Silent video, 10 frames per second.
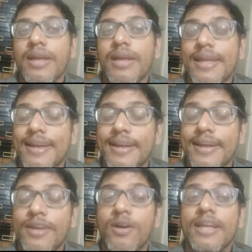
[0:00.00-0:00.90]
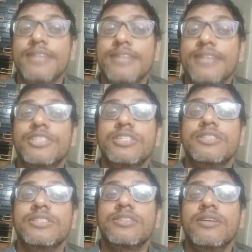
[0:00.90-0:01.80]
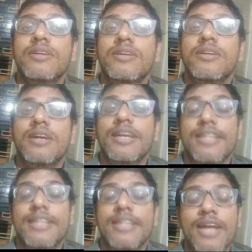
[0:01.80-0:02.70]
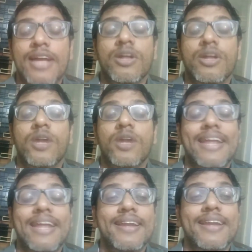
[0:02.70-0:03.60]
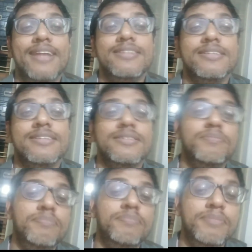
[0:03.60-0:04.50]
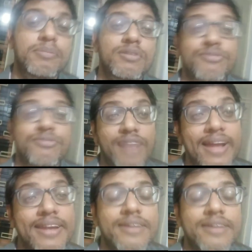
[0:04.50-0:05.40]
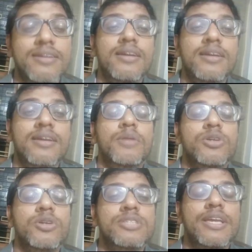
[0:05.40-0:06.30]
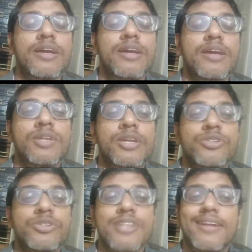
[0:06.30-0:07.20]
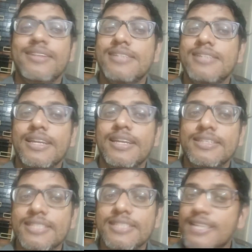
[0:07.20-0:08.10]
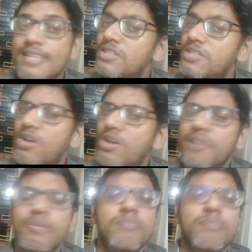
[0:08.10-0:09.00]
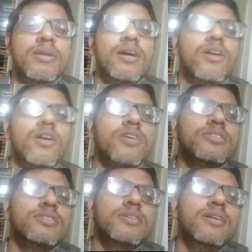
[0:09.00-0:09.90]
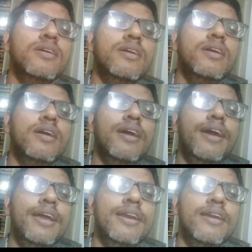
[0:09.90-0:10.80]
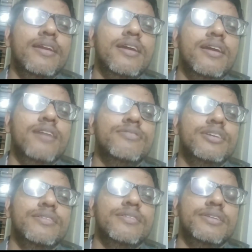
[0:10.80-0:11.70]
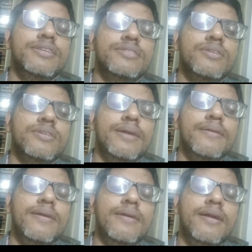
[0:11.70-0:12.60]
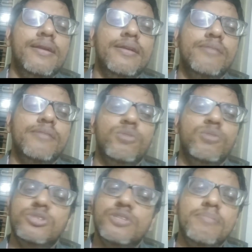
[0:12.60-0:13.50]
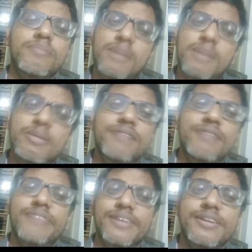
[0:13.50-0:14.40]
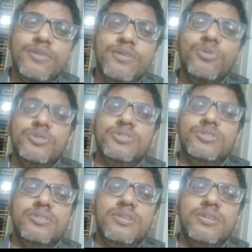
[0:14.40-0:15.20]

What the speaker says: NRI organizations in the High Court. Around 10 cases people filed, because see, one thing you should understand is this state has a lot of people across in Gulf countries, okay, and most of them may be infected. Who knows?